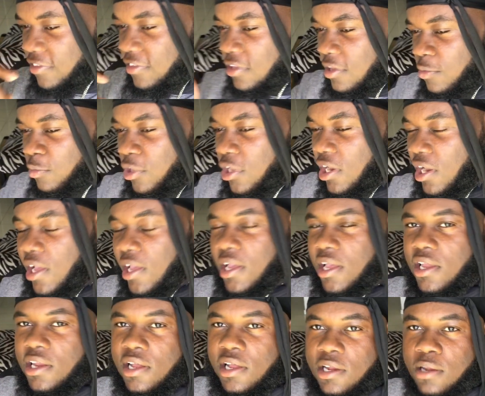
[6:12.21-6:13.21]
see me, like,
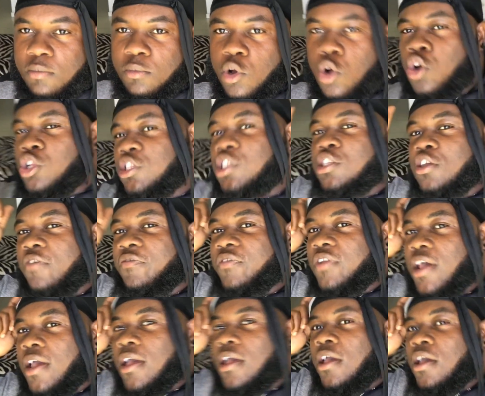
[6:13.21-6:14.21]
and all them good stuff
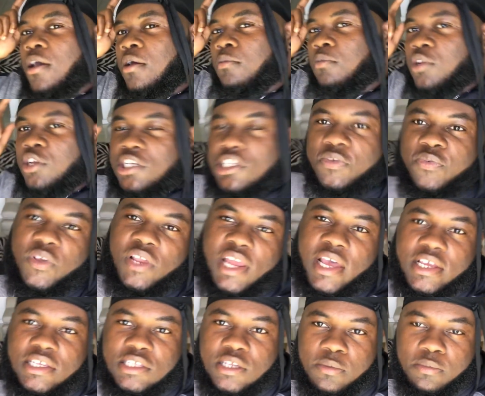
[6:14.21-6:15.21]
there. Just feel
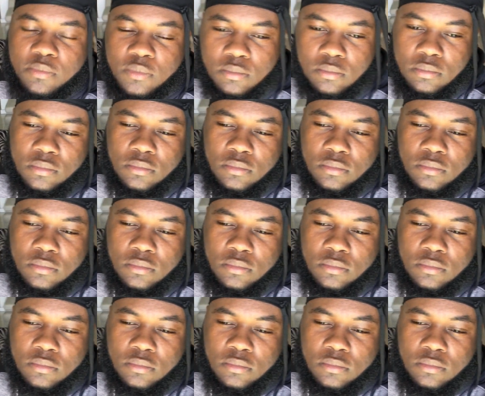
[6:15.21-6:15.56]
like some